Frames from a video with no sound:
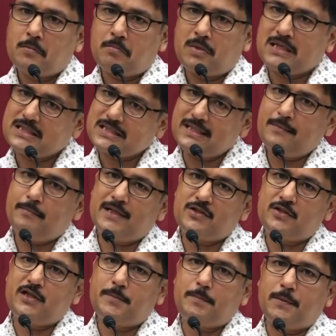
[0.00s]
But still
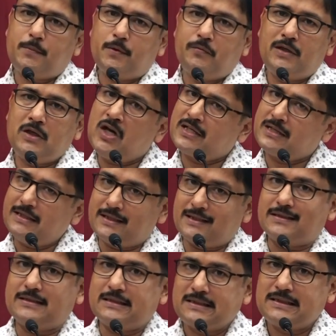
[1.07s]
majority people will not clear
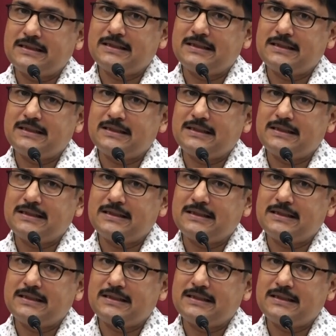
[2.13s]
it.